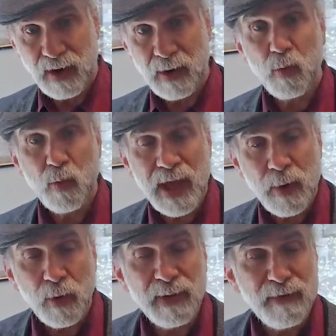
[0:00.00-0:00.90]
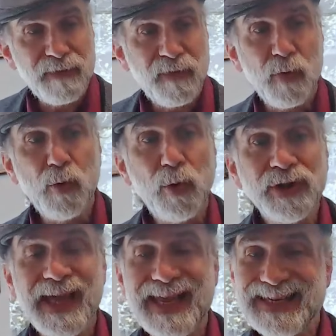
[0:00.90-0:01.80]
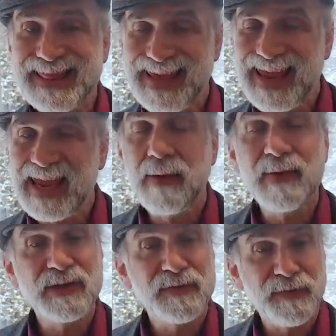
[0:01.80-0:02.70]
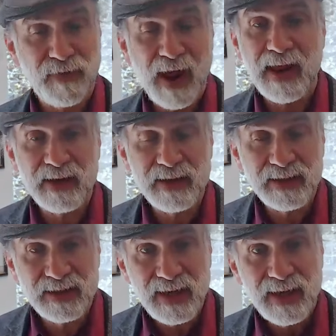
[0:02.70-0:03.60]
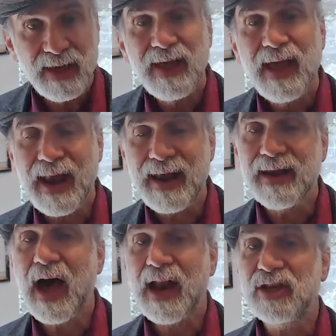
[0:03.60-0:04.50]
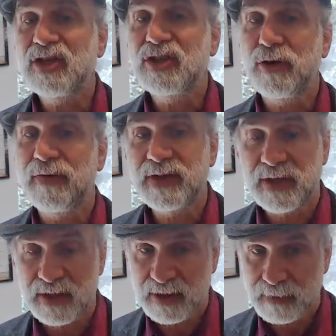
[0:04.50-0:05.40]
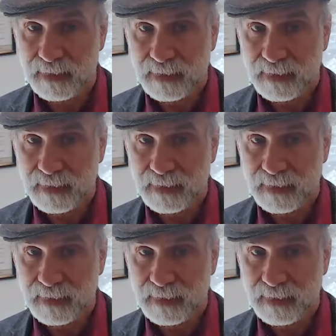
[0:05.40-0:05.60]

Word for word: Right? We will be fooled into thinking of them as friends and not as services.